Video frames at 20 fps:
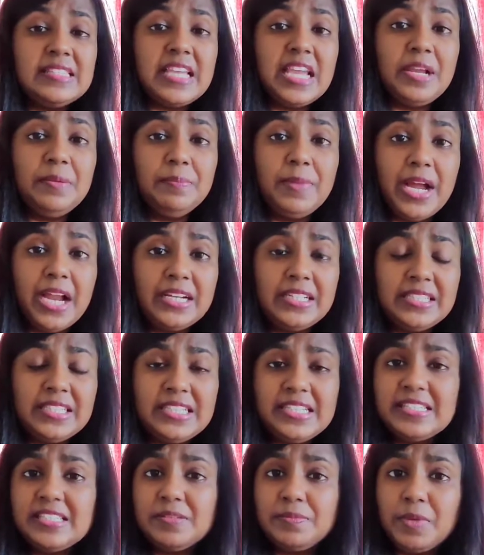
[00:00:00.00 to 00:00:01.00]
saying bad
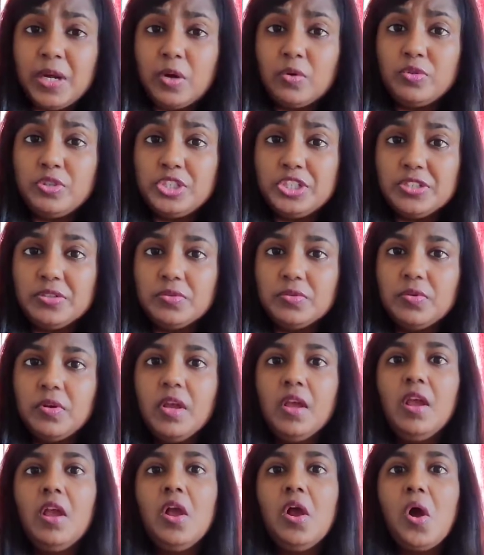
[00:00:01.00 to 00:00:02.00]
things about you,
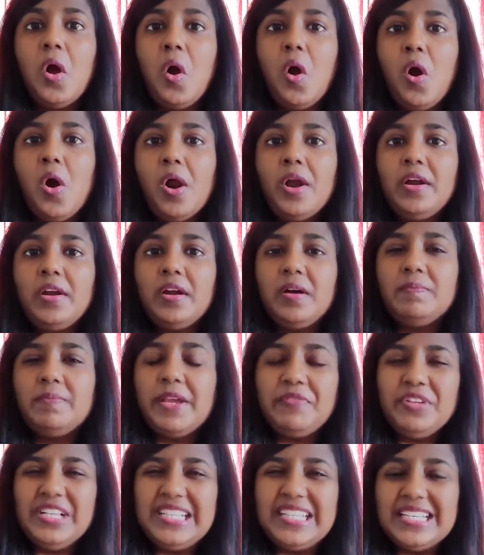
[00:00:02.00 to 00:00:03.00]
or
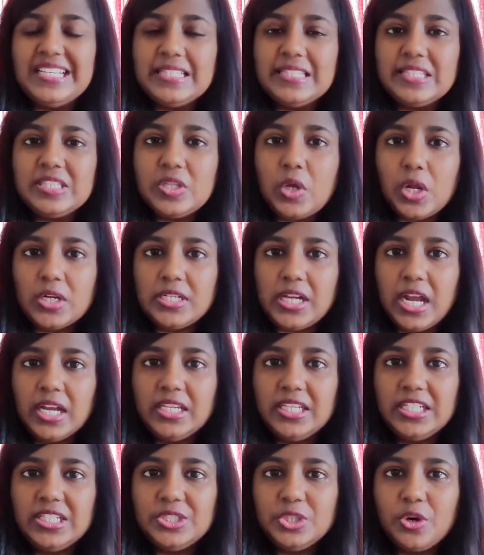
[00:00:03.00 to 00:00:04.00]
everything's not
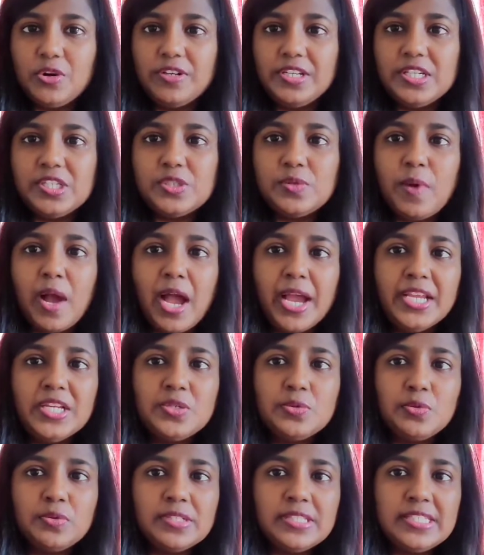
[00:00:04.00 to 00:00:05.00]
hunky dory. So I
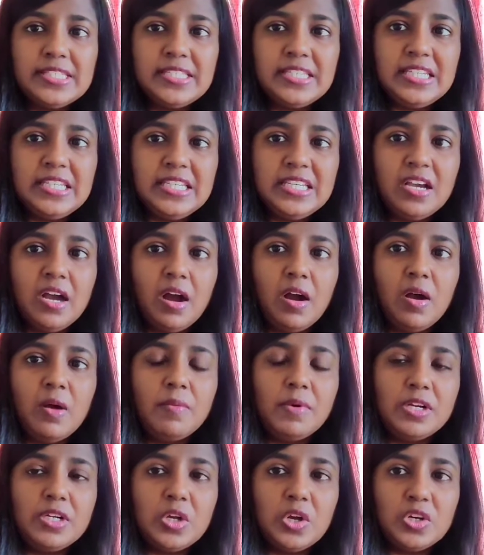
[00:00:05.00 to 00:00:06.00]
don't see
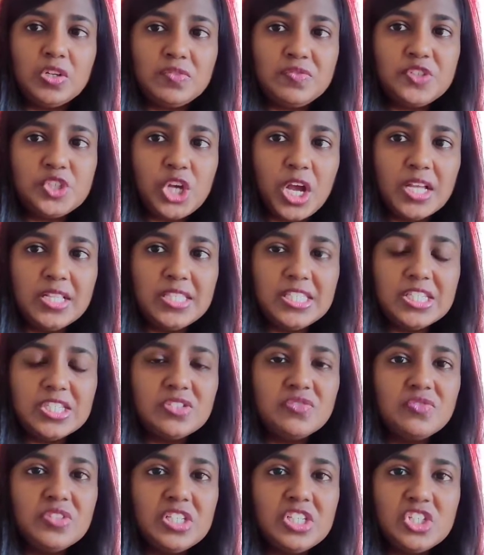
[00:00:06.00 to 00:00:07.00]
a lot of
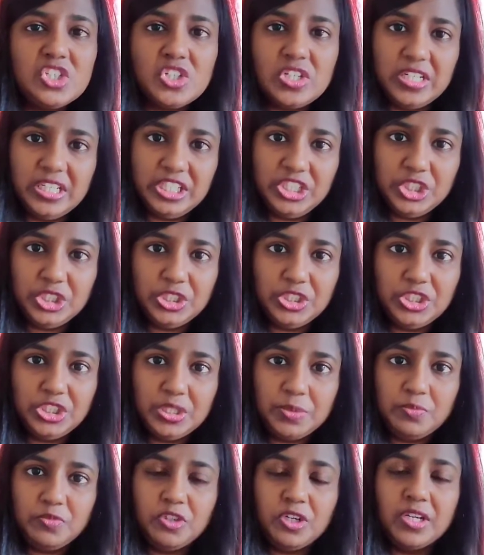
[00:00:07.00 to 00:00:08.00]
chances of this
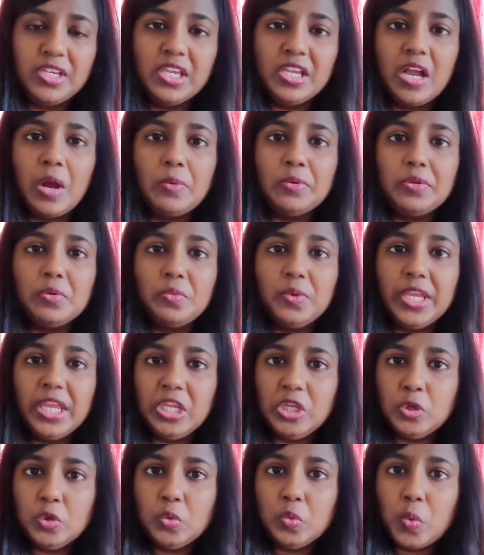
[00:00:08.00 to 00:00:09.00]
relationship working out the way
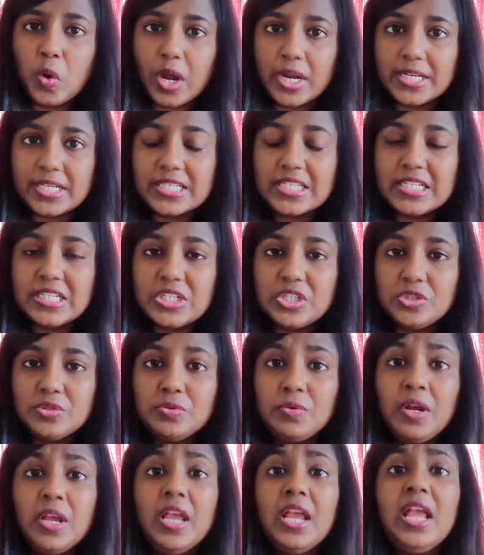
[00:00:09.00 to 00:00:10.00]
you want it
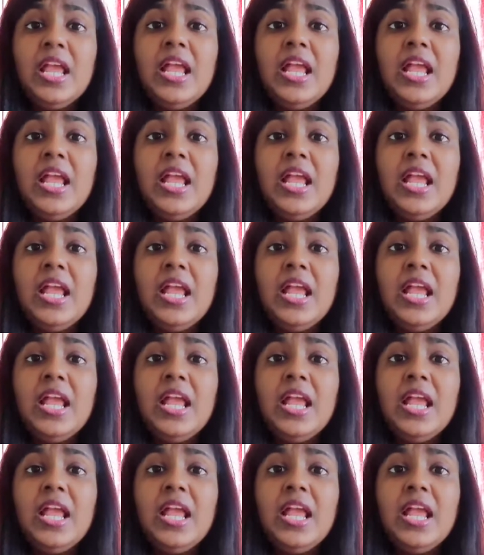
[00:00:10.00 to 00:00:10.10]
to.